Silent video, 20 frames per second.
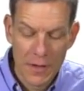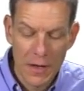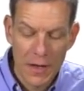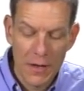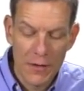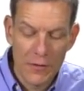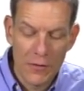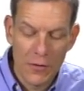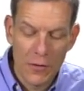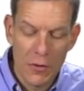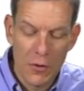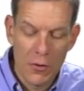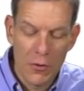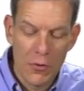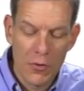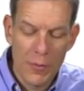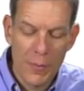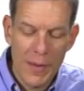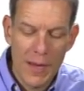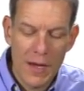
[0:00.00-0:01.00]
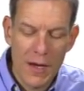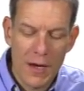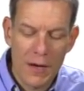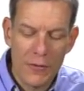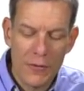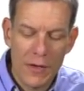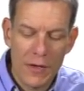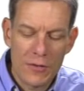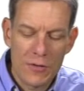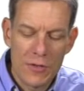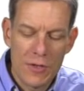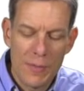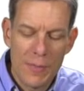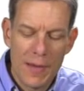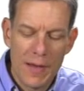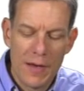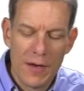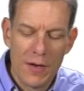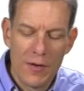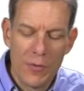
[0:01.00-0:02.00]
And so the payoffs actually
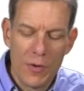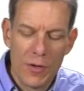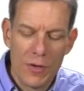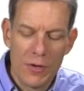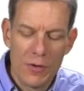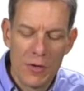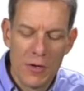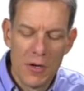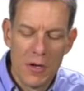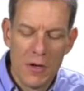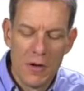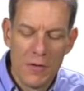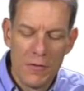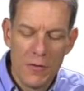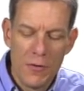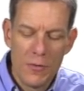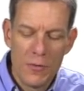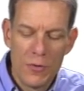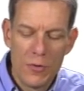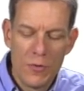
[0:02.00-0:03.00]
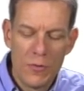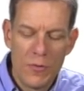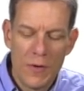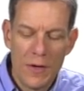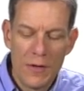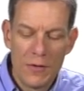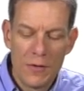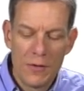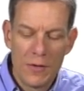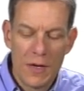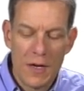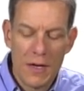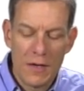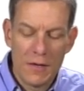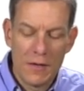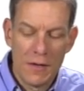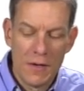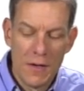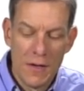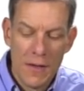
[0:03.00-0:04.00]
depend on whether firm 2 fights or
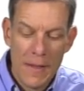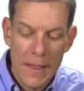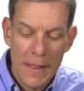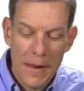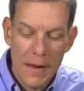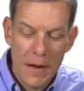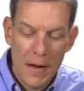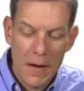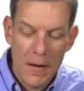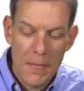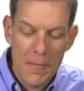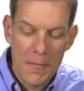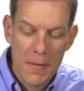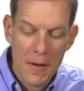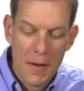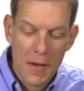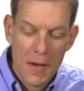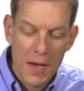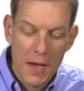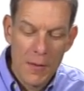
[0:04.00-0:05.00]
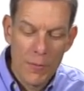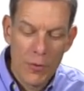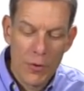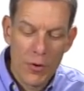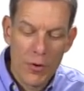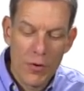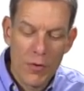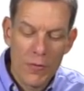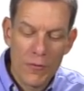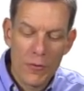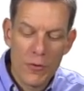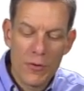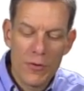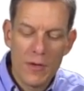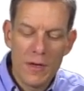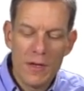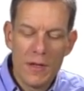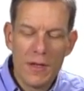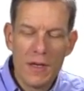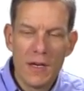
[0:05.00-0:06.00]
not. And moreover,
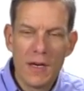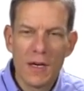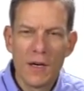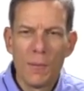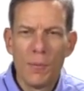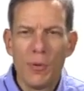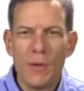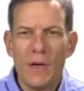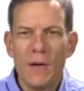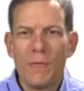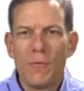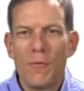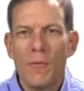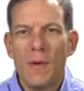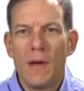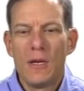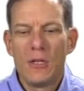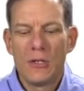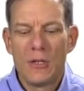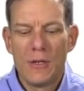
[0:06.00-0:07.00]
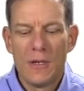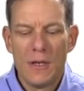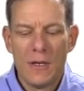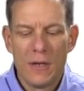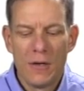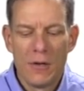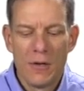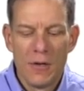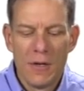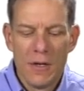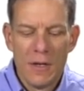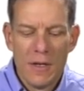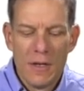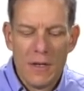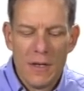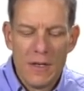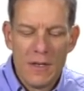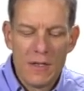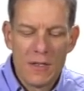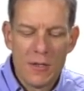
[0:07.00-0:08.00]
the incomplete information here
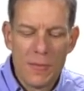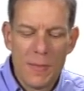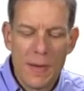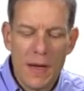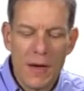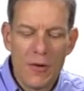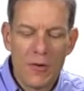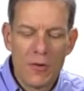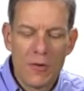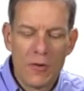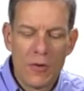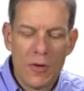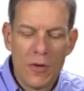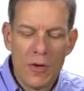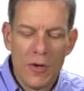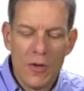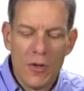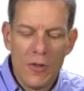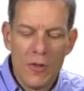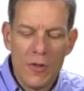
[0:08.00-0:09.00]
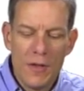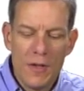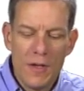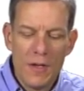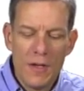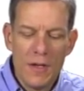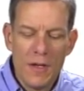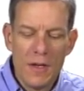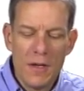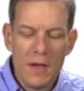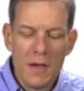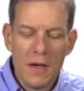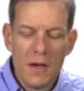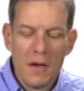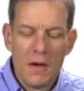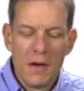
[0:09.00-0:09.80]
is about the